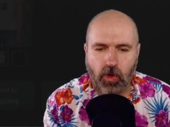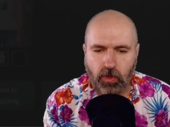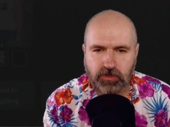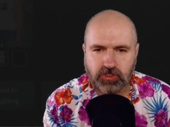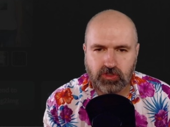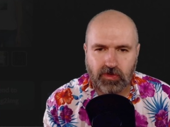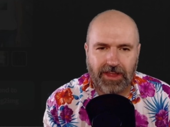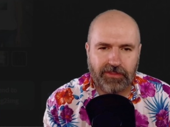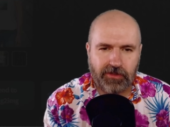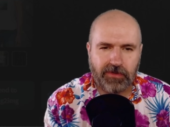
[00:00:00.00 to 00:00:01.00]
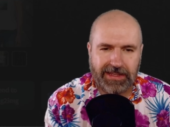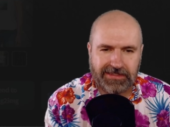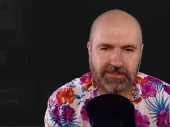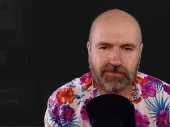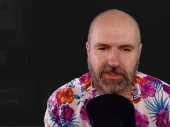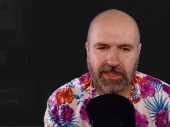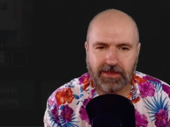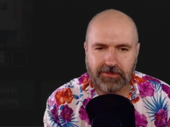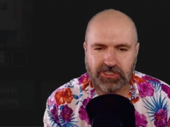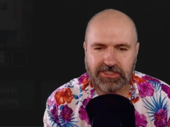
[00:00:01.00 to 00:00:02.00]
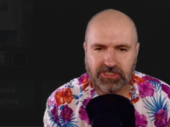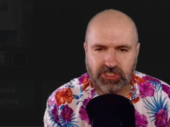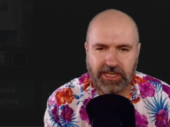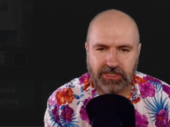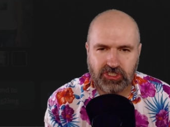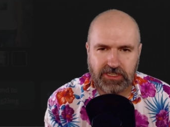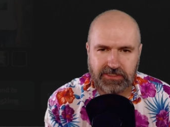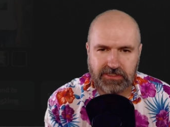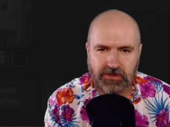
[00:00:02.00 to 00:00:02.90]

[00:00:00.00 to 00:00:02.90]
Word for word: also the rest of the image is changing